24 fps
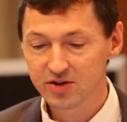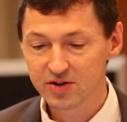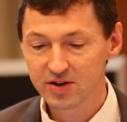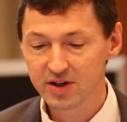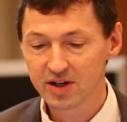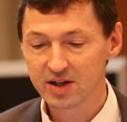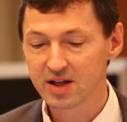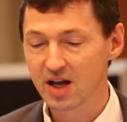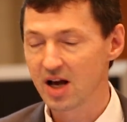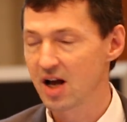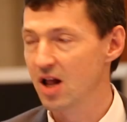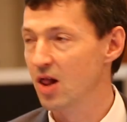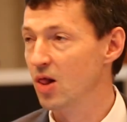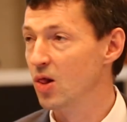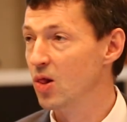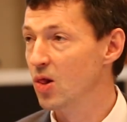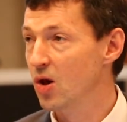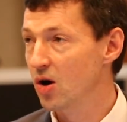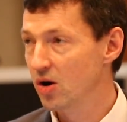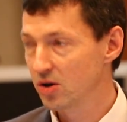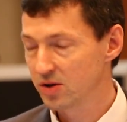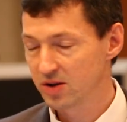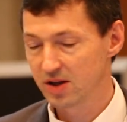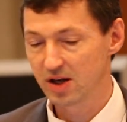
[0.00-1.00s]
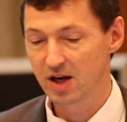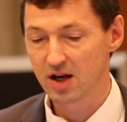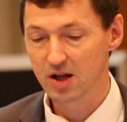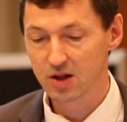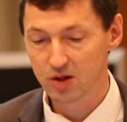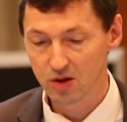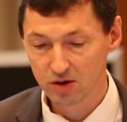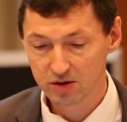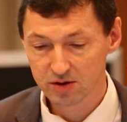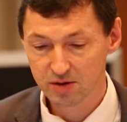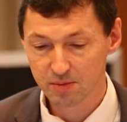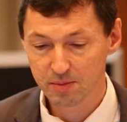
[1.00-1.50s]
need a
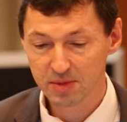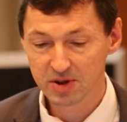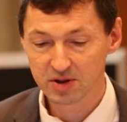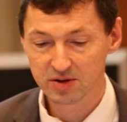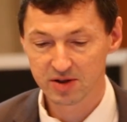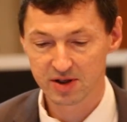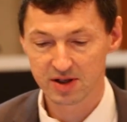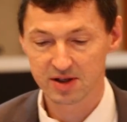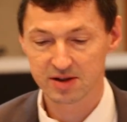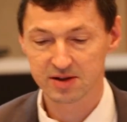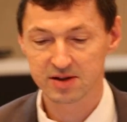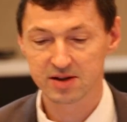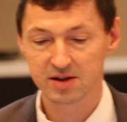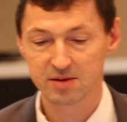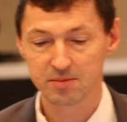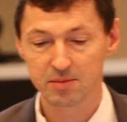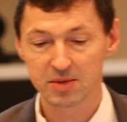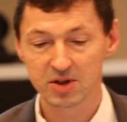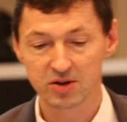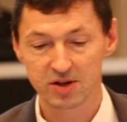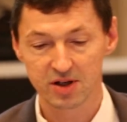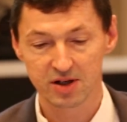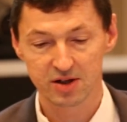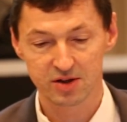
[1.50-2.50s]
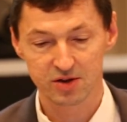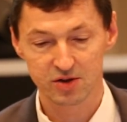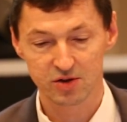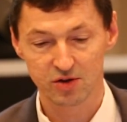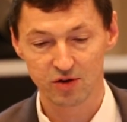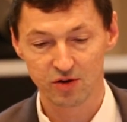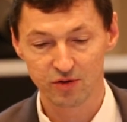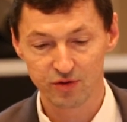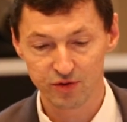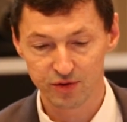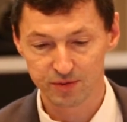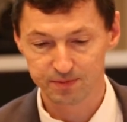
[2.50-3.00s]
lot, millions and millions
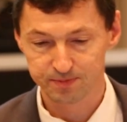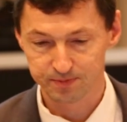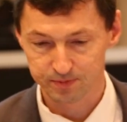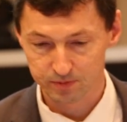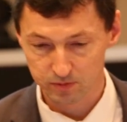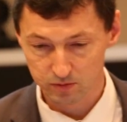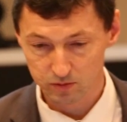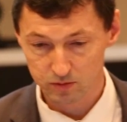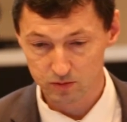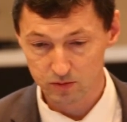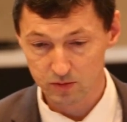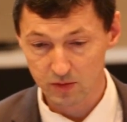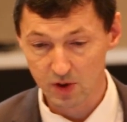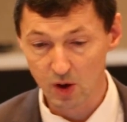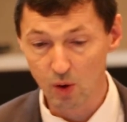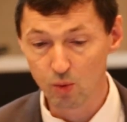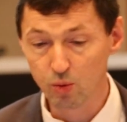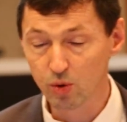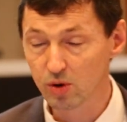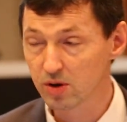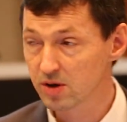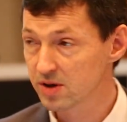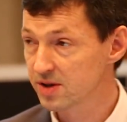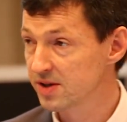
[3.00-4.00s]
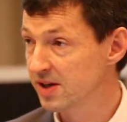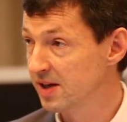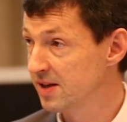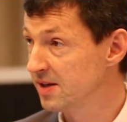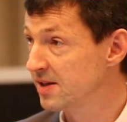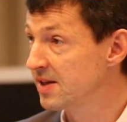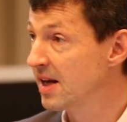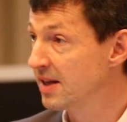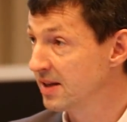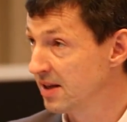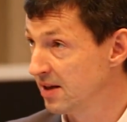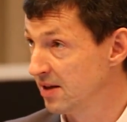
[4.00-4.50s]
of words
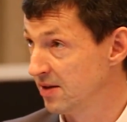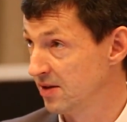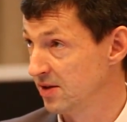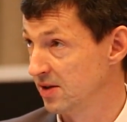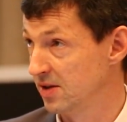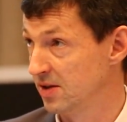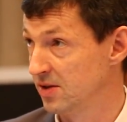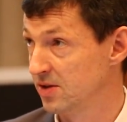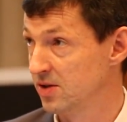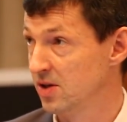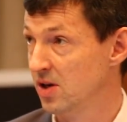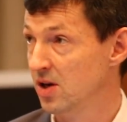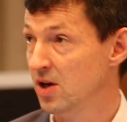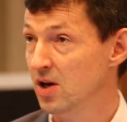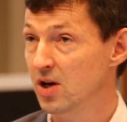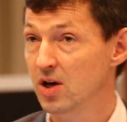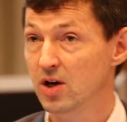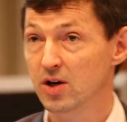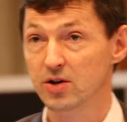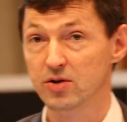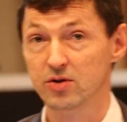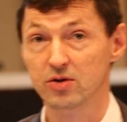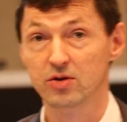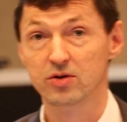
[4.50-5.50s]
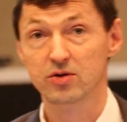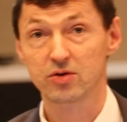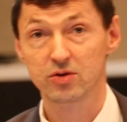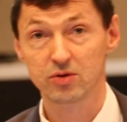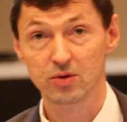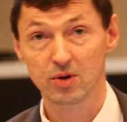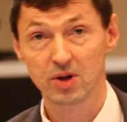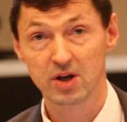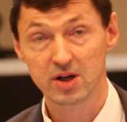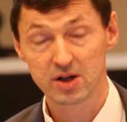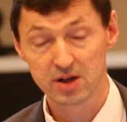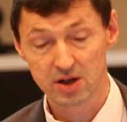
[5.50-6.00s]
and sentences to
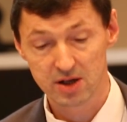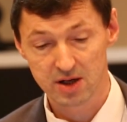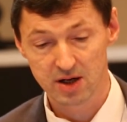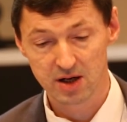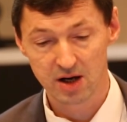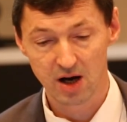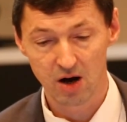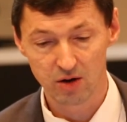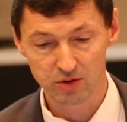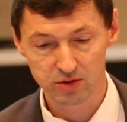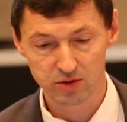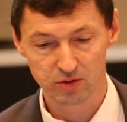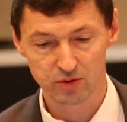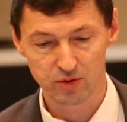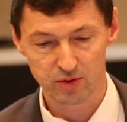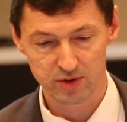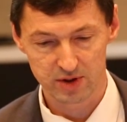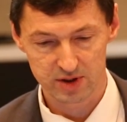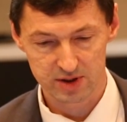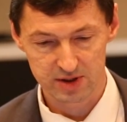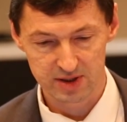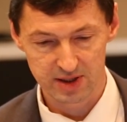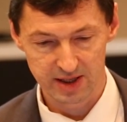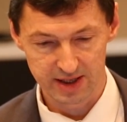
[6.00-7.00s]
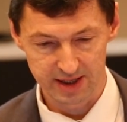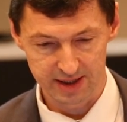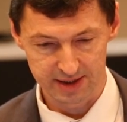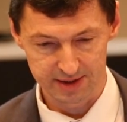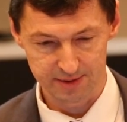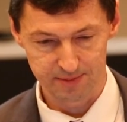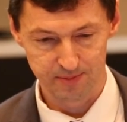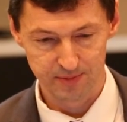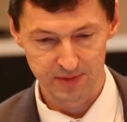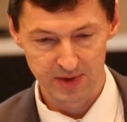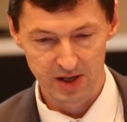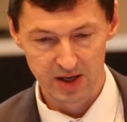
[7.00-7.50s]
learn how to
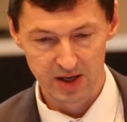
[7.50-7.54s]
translate.